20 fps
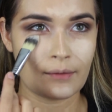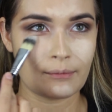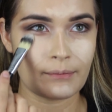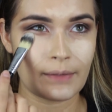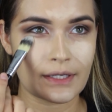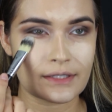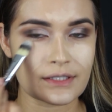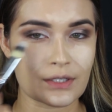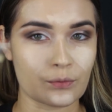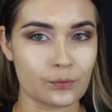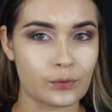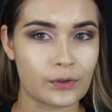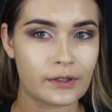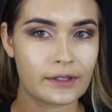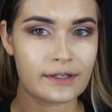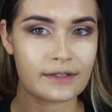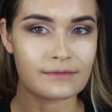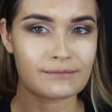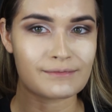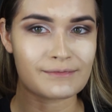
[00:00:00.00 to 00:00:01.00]
makes it
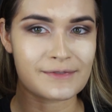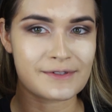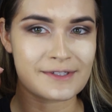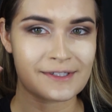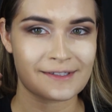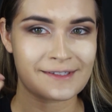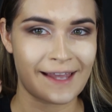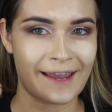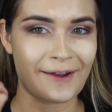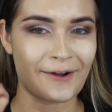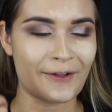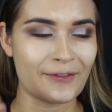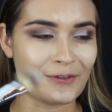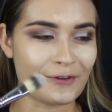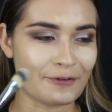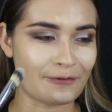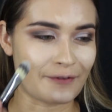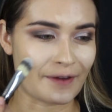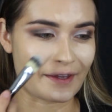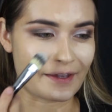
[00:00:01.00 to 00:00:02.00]
really stay on
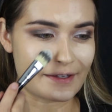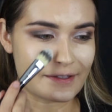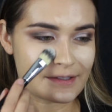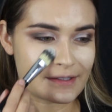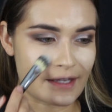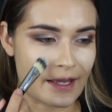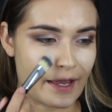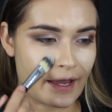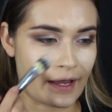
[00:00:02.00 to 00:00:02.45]
the face